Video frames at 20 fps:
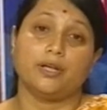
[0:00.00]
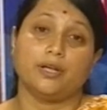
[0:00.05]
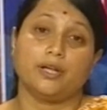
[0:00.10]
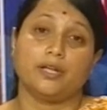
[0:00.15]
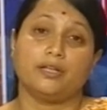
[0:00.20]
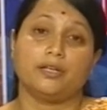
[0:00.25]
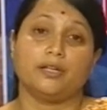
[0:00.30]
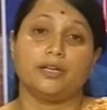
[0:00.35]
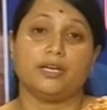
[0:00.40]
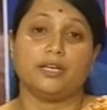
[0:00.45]

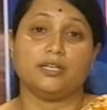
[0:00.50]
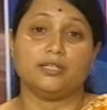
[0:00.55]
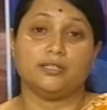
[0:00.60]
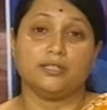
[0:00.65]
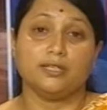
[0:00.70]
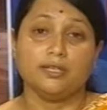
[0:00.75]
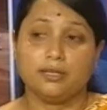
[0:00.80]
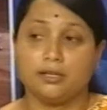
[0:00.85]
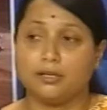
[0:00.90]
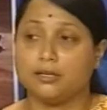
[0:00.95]
in the
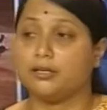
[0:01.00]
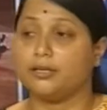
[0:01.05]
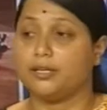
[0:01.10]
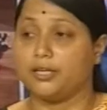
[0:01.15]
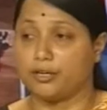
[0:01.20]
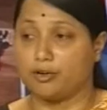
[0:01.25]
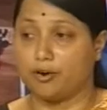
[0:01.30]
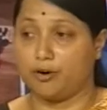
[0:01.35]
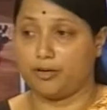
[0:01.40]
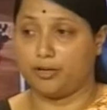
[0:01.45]
Indian
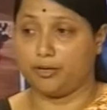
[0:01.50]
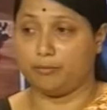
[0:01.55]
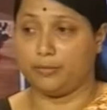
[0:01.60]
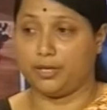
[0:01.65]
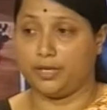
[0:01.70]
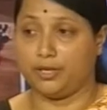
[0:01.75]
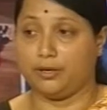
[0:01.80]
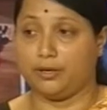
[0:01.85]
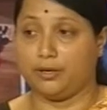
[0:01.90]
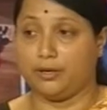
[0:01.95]

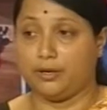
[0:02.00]
economy.